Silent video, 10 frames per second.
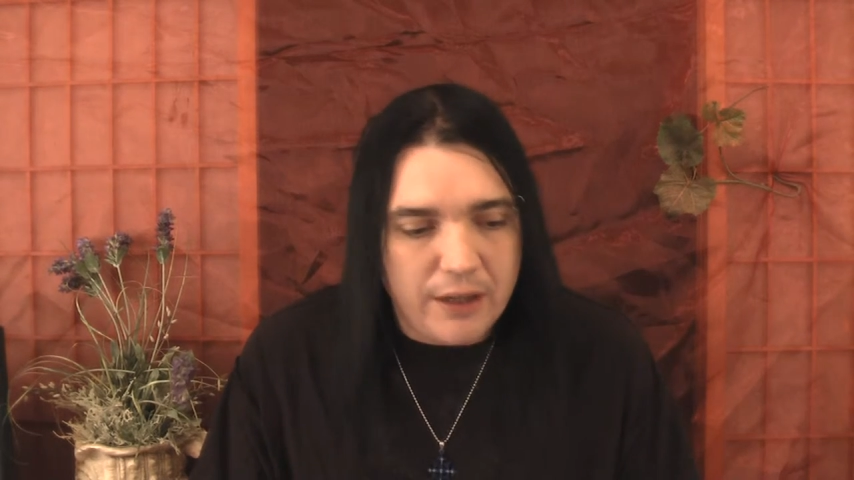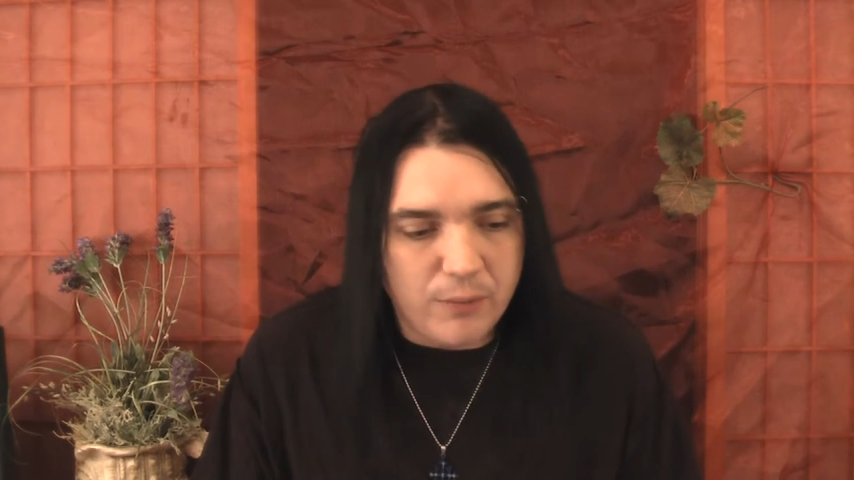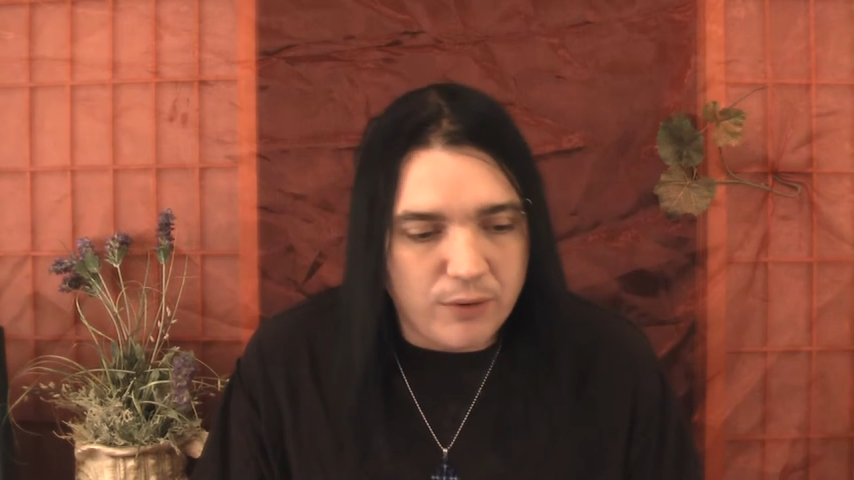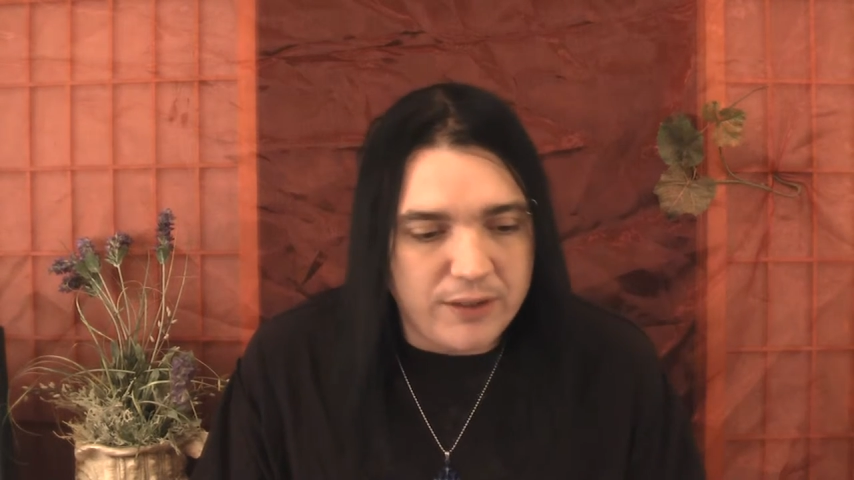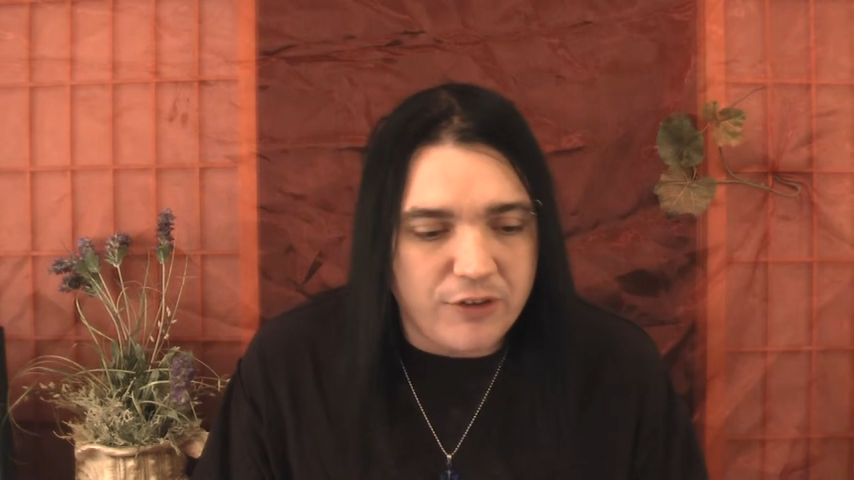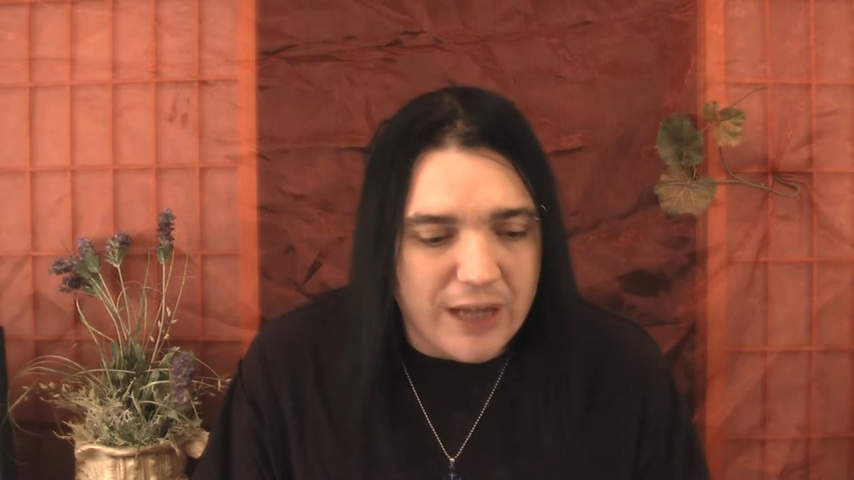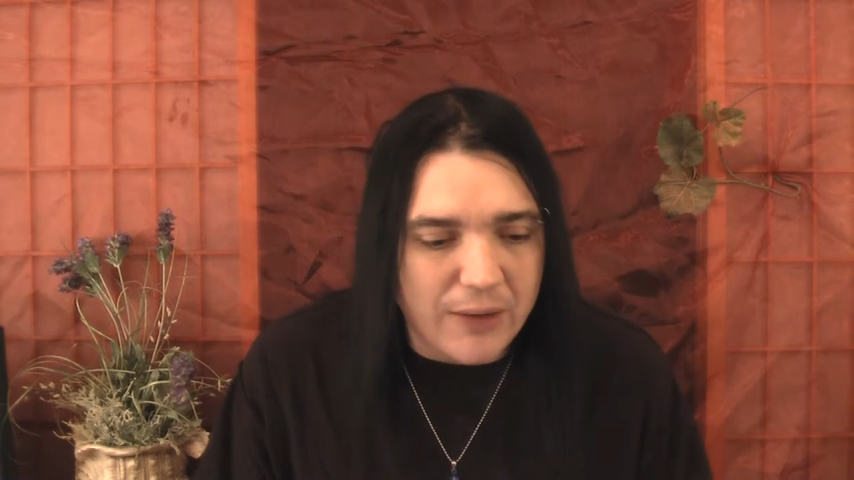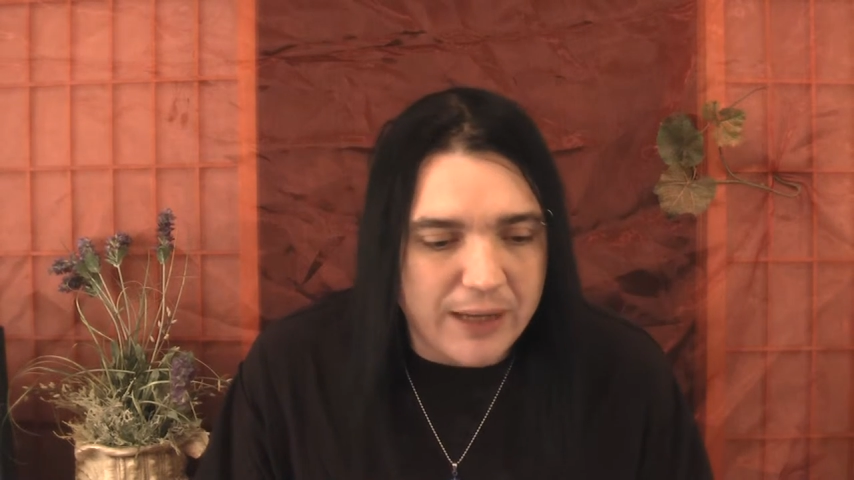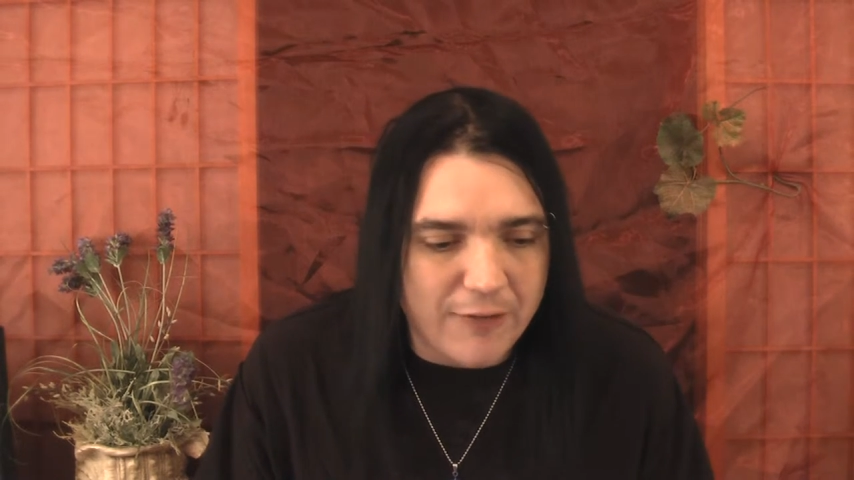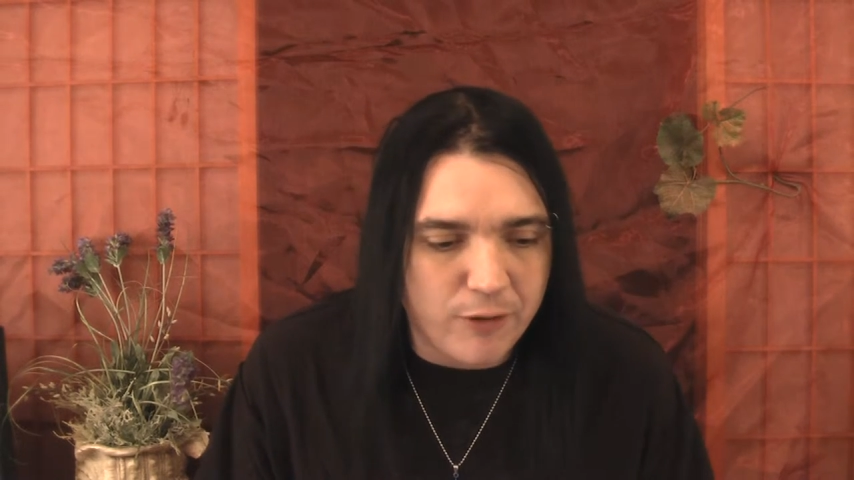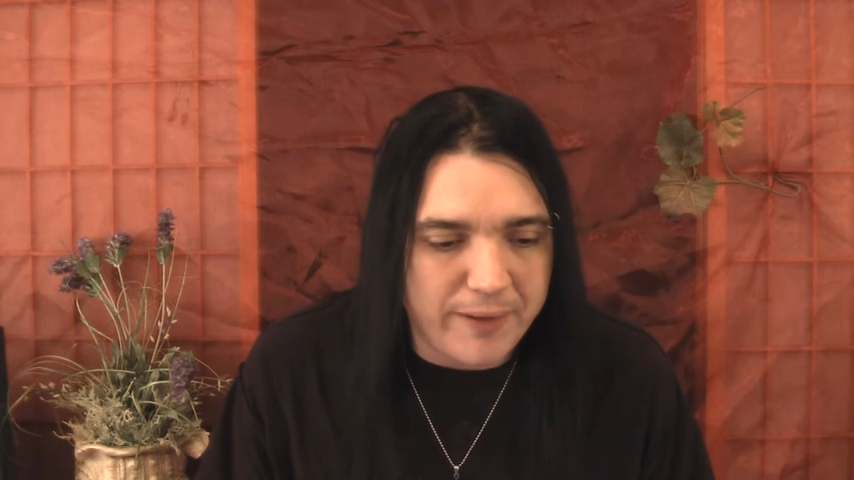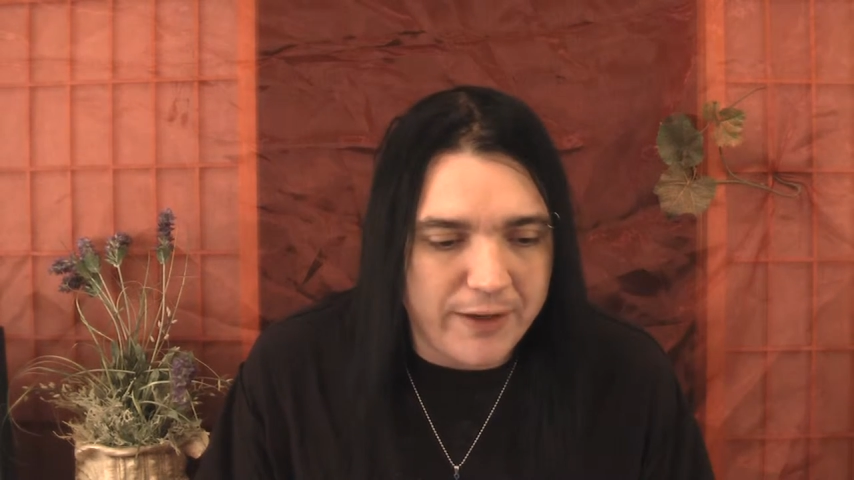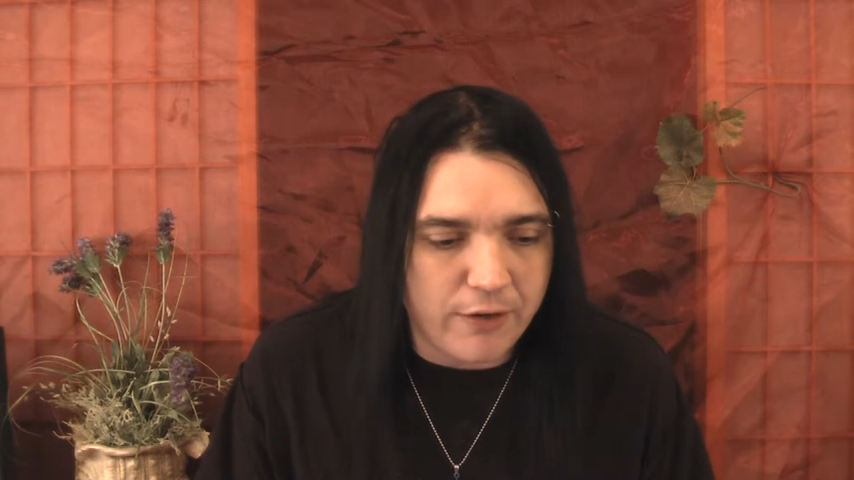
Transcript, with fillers: It will dish out government